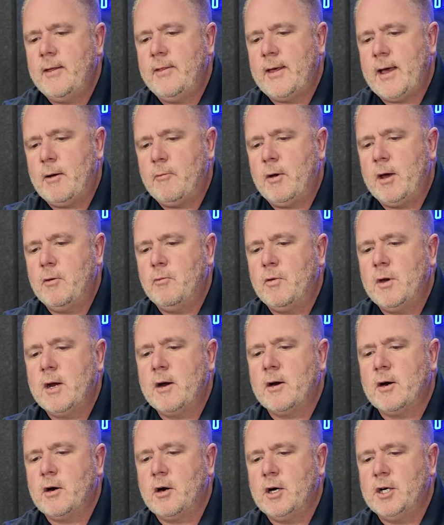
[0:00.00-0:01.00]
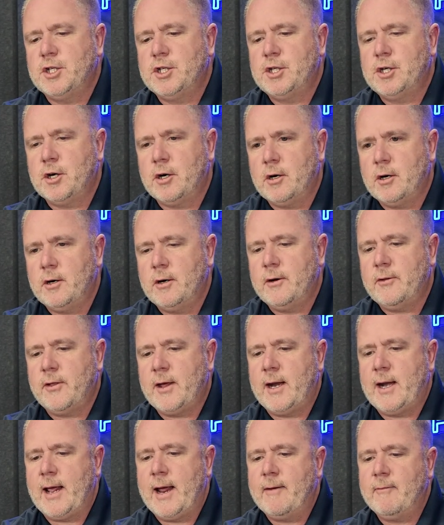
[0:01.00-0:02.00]
and that way we are assured
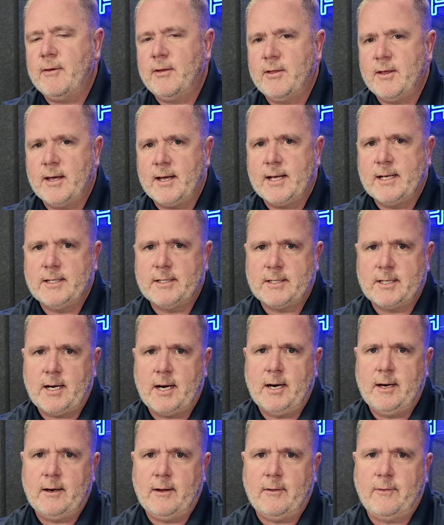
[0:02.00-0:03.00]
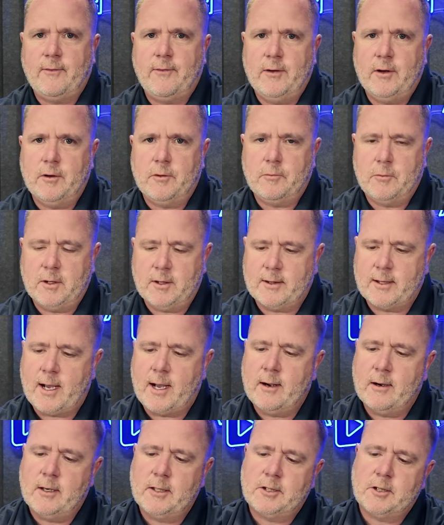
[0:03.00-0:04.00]
that everything inside is filled with
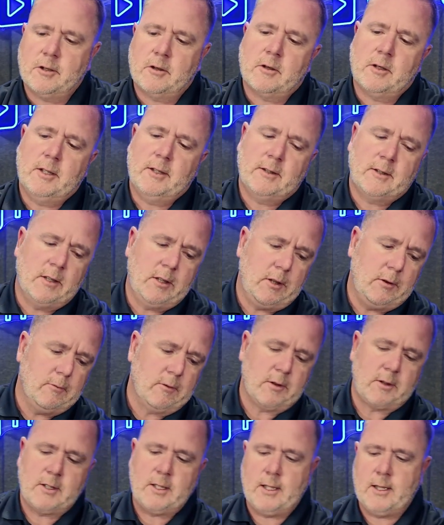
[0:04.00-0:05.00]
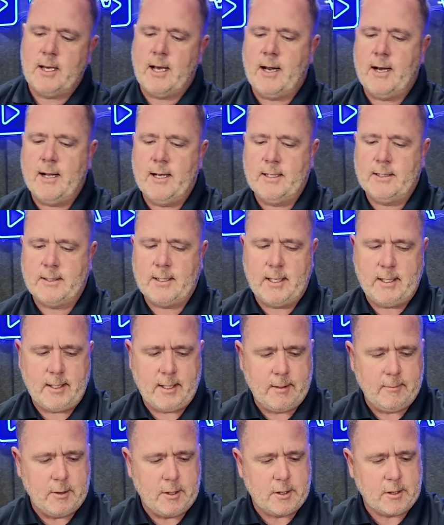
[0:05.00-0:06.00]
dielectric grease, and you will see that as I
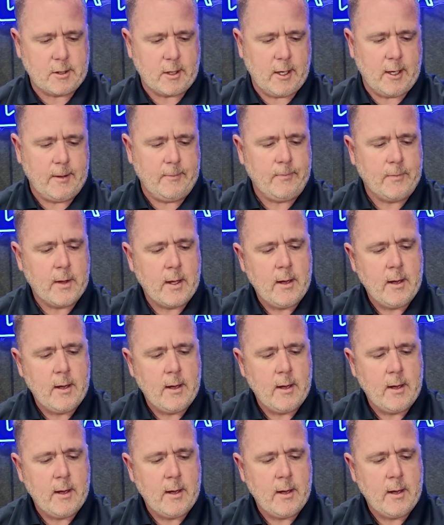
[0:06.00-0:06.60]
demonstrate.